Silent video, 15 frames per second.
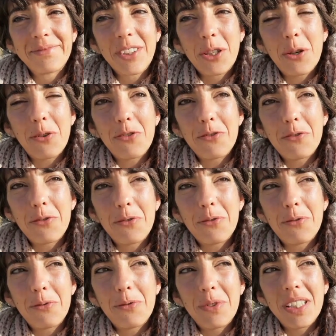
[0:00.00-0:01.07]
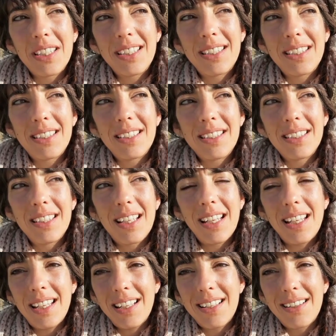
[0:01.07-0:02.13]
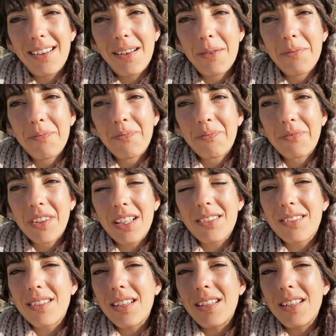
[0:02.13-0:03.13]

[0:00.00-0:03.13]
Go with the inner, because the